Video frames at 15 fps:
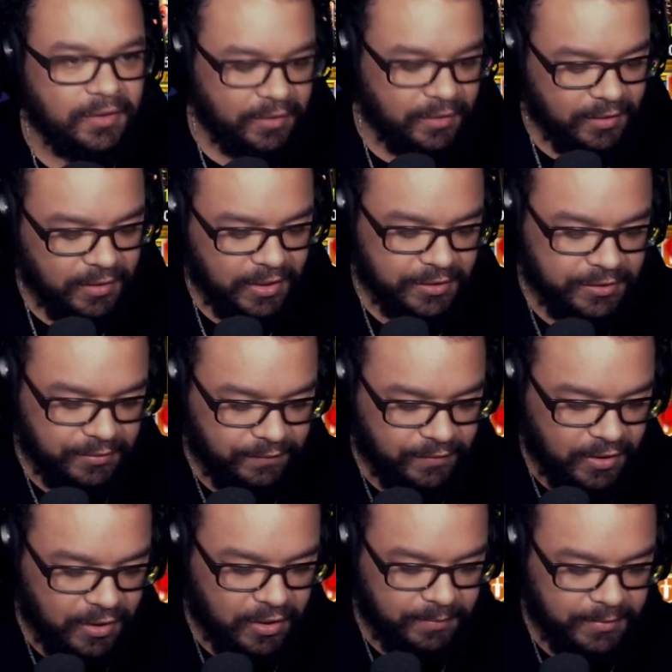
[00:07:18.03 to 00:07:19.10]
Next, we've
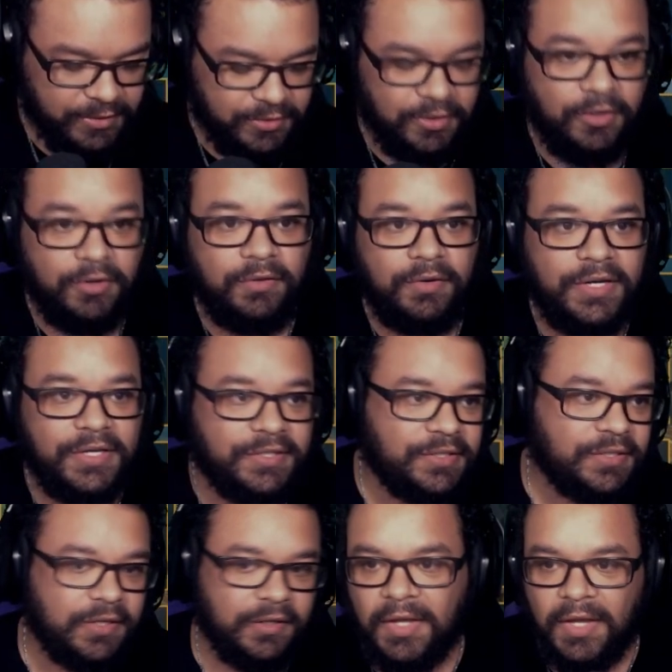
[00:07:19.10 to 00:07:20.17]
got Mr.
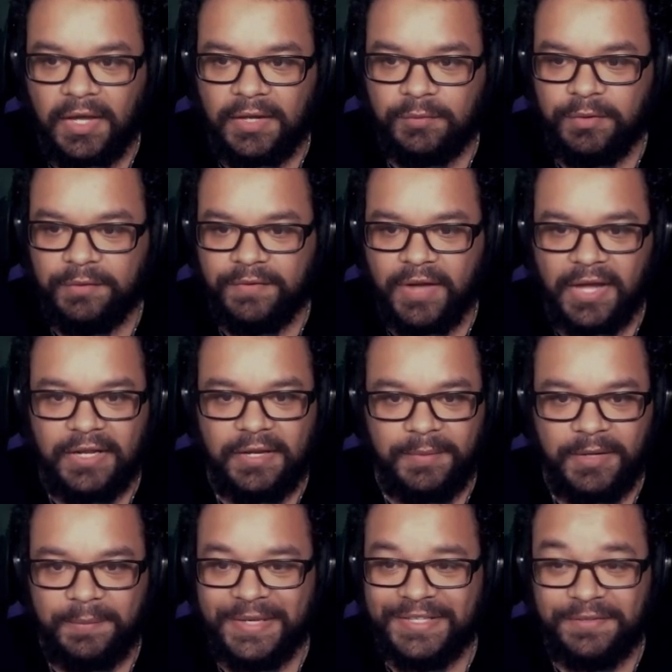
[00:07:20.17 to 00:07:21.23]
Krisk. And we've got him
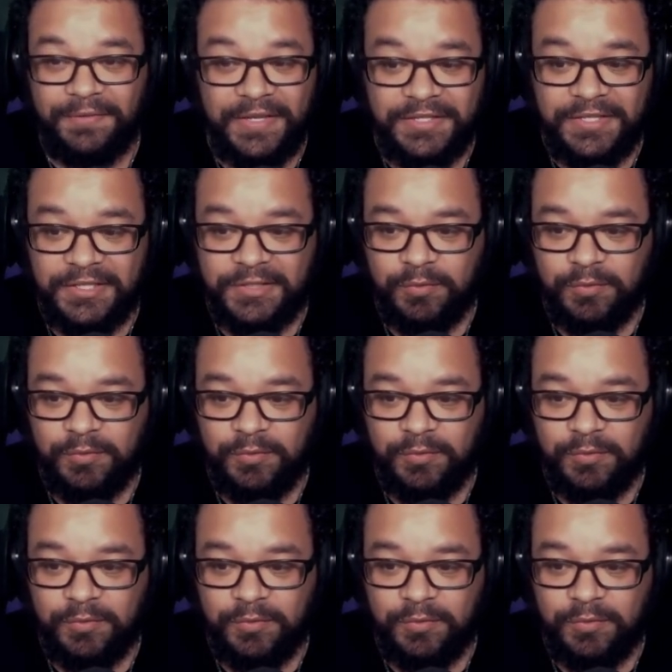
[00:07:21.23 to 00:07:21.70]
in a mix of things as